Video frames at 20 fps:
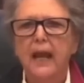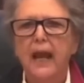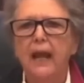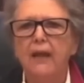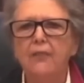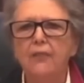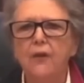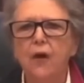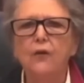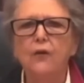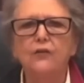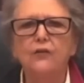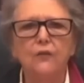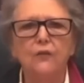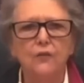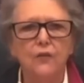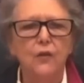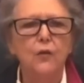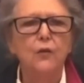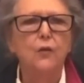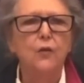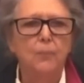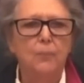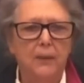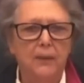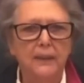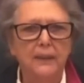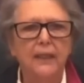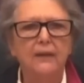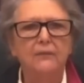And those of you who
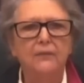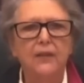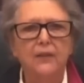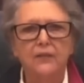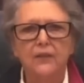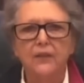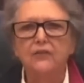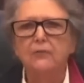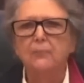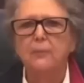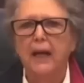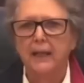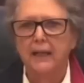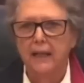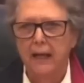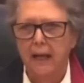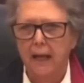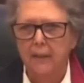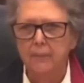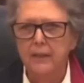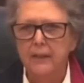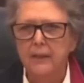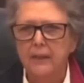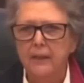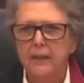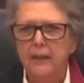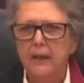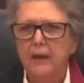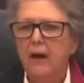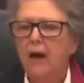believe that this might happen
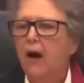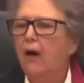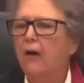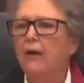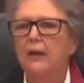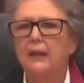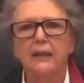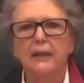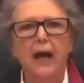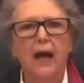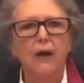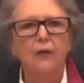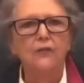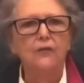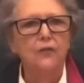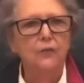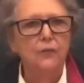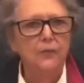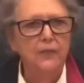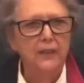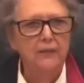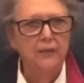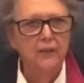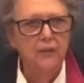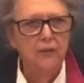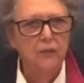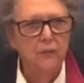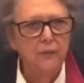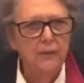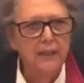are allowed to read the
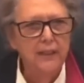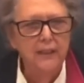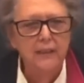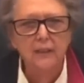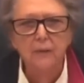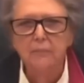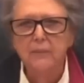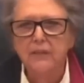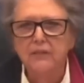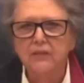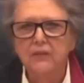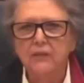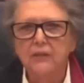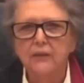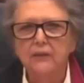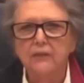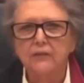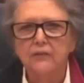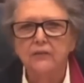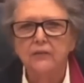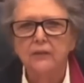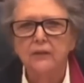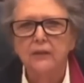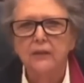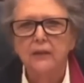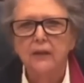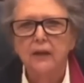curriculum materials,